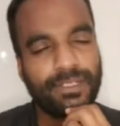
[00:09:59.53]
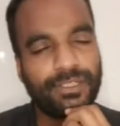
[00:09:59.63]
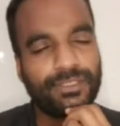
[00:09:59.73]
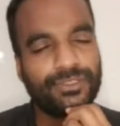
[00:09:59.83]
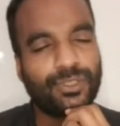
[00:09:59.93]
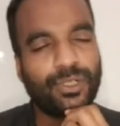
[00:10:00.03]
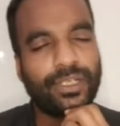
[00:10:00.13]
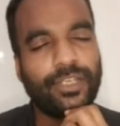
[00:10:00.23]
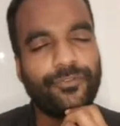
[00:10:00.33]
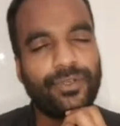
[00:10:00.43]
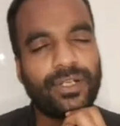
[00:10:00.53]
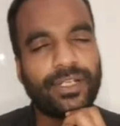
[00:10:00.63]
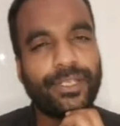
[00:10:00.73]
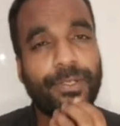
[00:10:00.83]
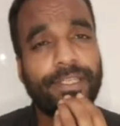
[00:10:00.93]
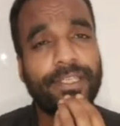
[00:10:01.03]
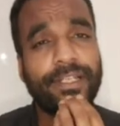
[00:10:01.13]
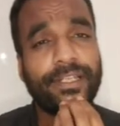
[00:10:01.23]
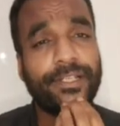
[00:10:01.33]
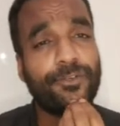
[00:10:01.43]
So if you are
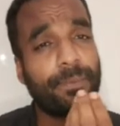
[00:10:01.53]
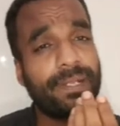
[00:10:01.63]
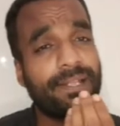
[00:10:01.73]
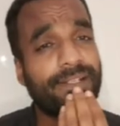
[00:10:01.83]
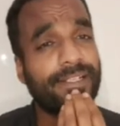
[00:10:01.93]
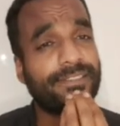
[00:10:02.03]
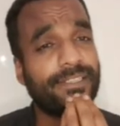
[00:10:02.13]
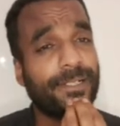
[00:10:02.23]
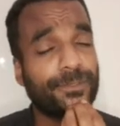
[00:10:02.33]
equating denominator is equal to